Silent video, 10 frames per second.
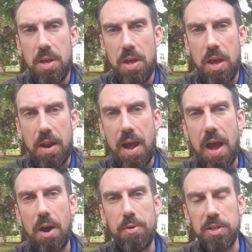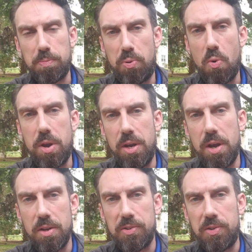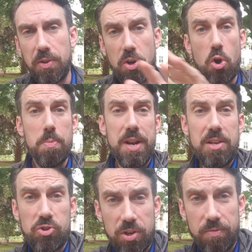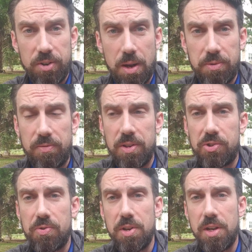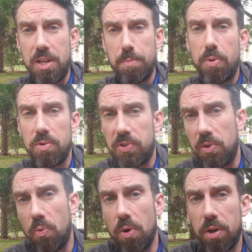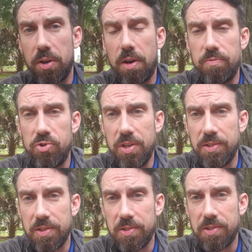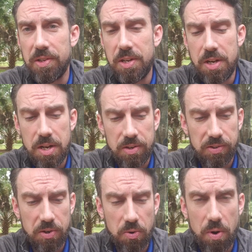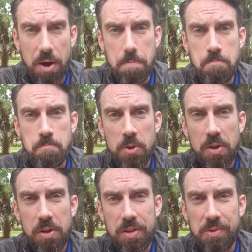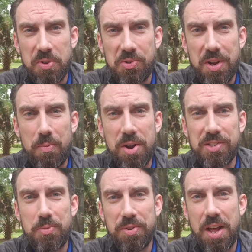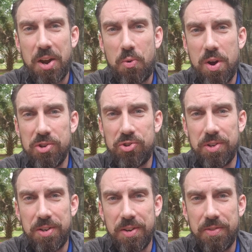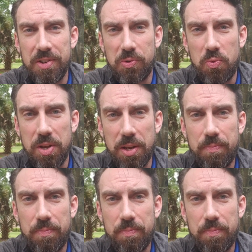and how it is pointing us to the culmination of redemptive history in the person and work of Jesus. So spend some time wrestling with that question this week.